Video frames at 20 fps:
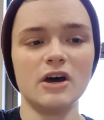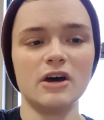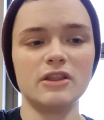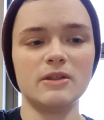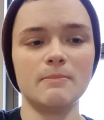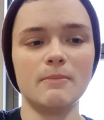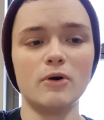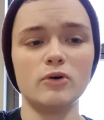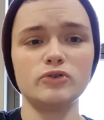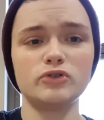
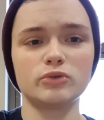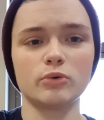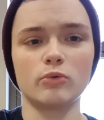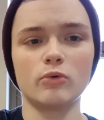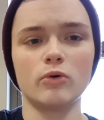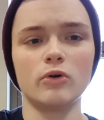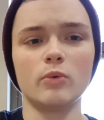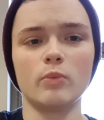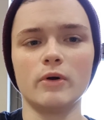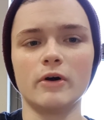The most
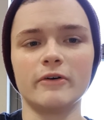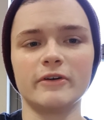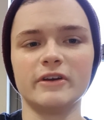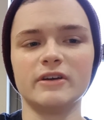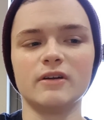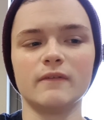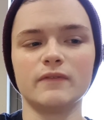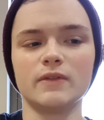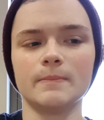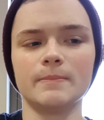
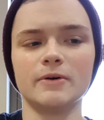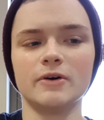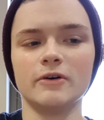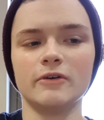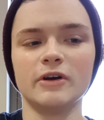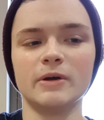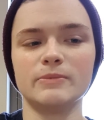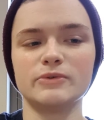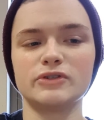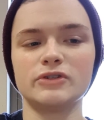Orwellian of the
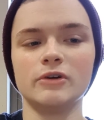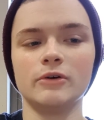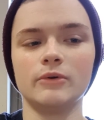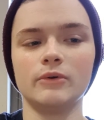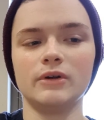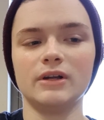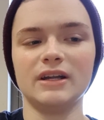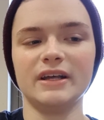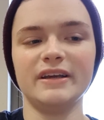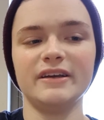programs Snowden